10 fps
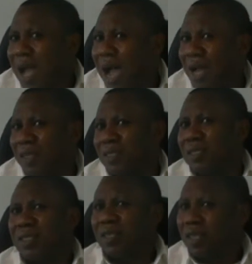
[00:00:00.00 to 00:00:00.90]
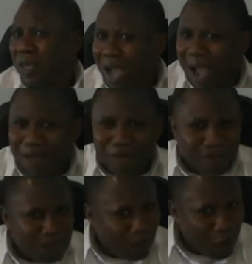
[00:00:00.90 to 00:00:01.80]
and I
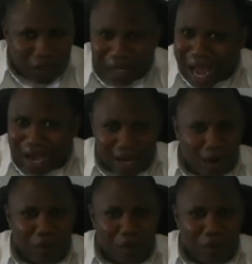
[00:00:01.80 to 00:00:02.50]
will not agree